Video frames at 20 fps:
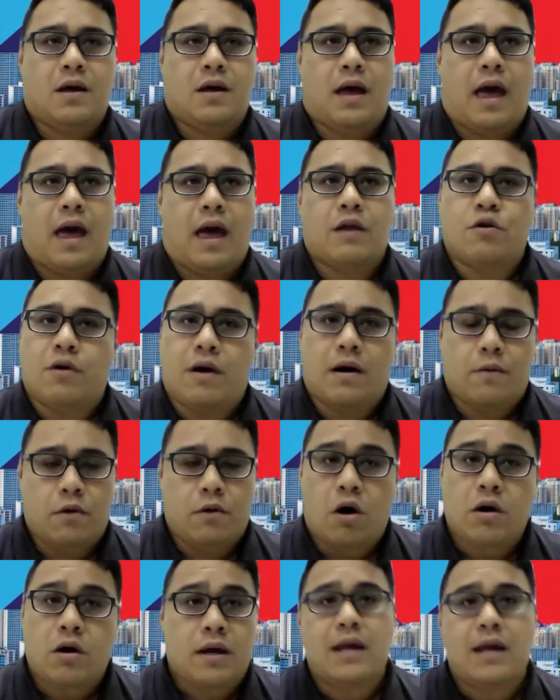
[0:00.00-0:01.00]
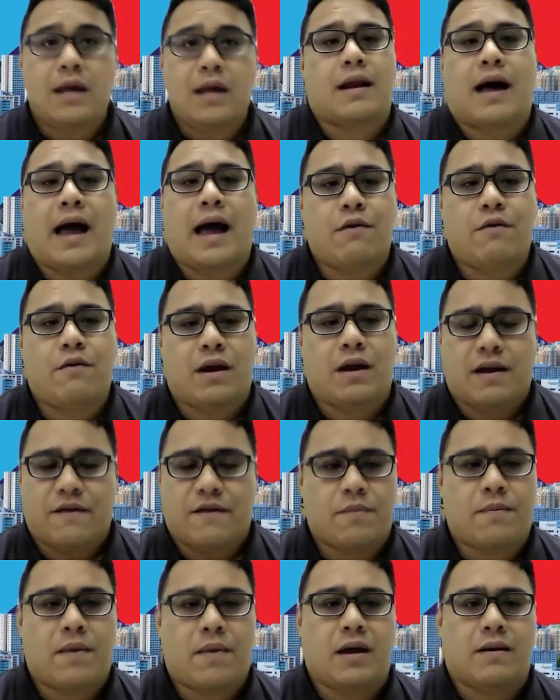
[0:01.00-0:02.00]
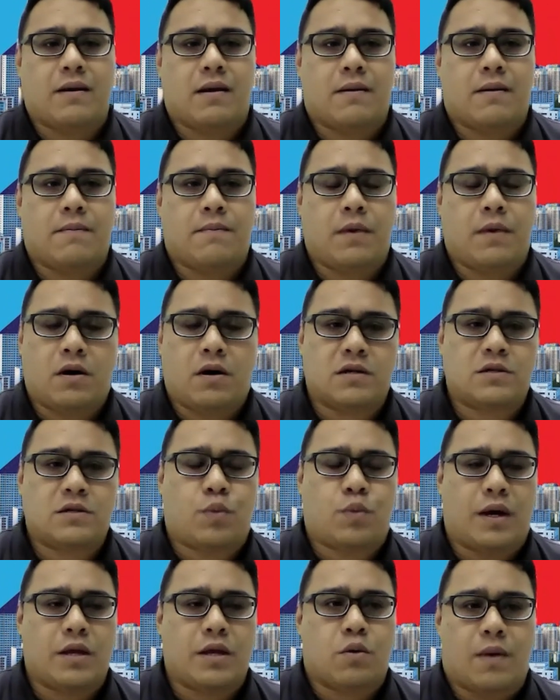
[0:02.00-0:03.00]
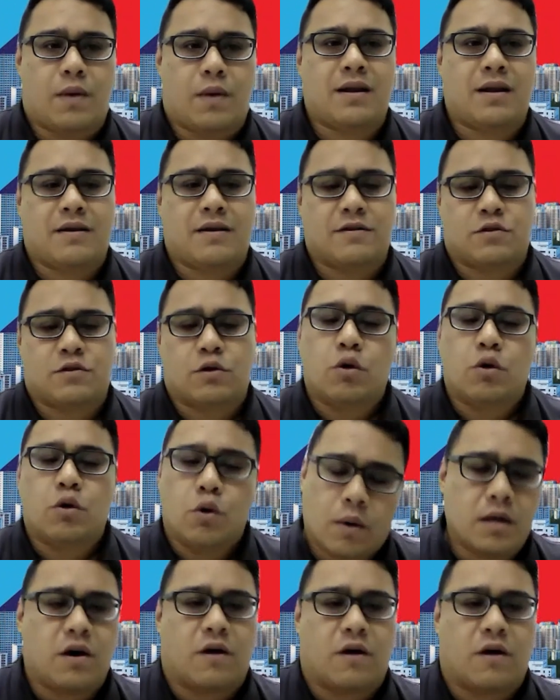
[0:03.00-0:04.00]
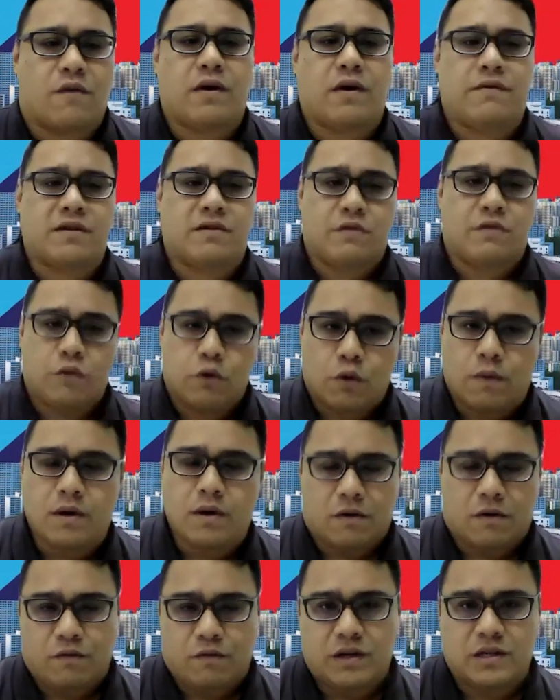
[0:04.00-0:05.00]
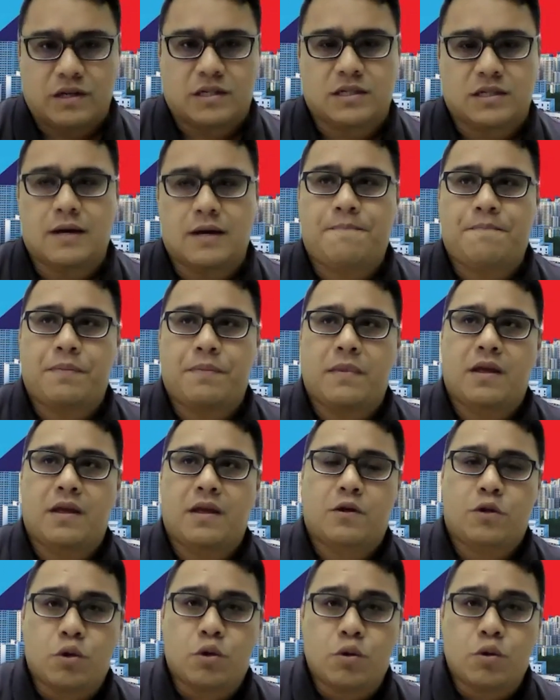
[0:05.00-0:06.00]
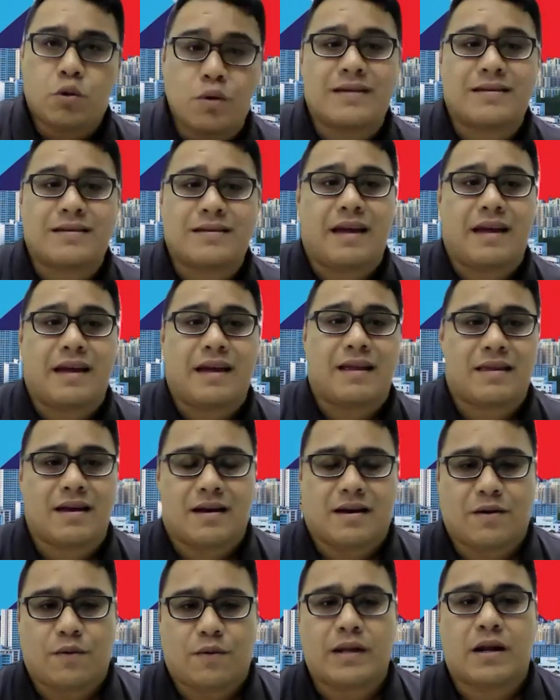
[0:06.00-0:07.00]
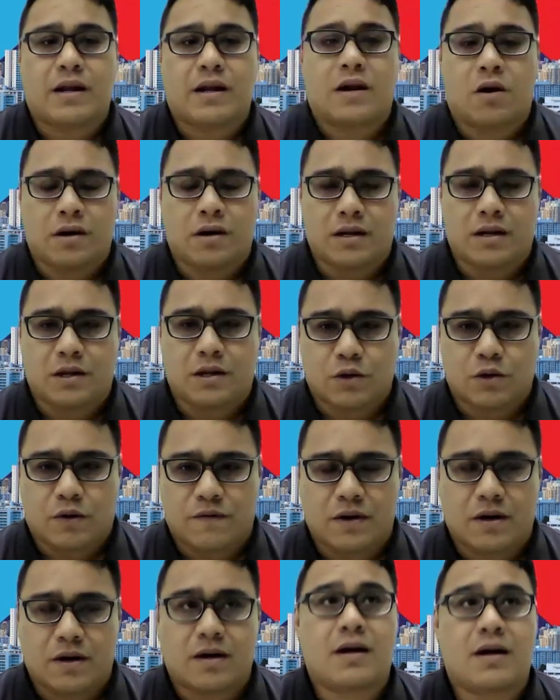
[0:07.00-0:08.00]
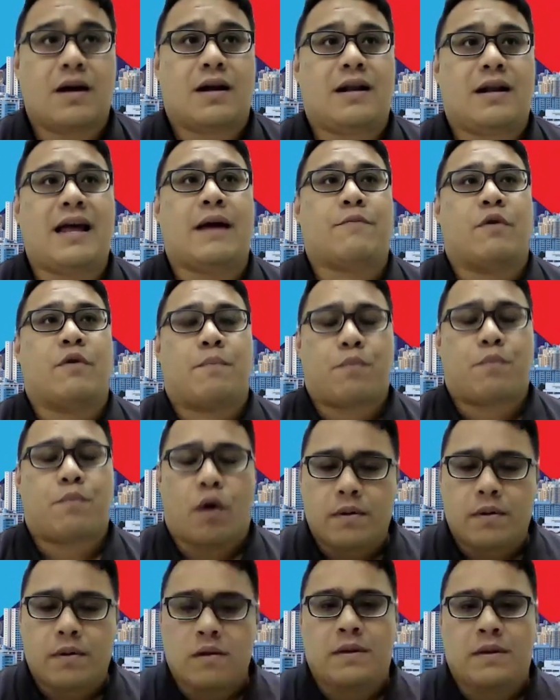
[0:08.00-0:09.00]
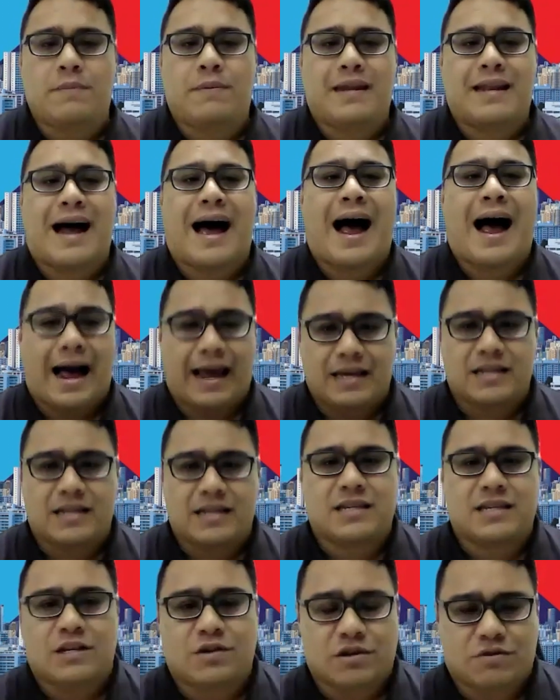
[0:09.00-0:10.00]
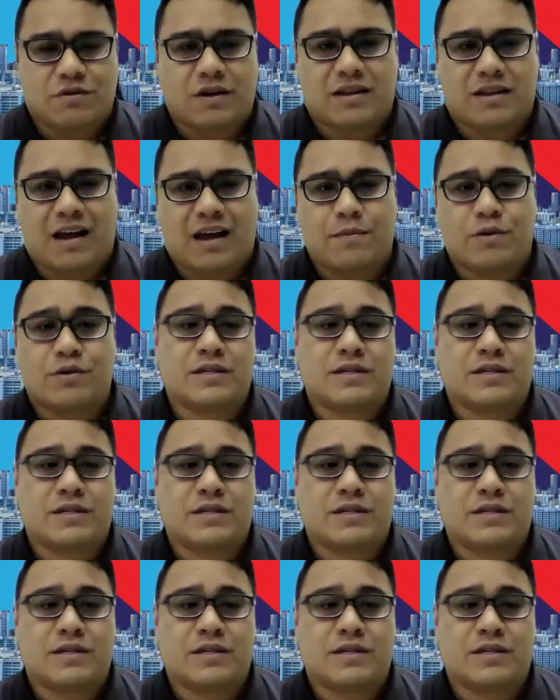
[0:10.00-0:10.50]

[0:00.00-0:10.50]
And you lock in at the high rate, never mind. Because what you want is to lower your variance, lower your risk. 2 years later, when the lock-in is over, that will probably be the highest interest rate time.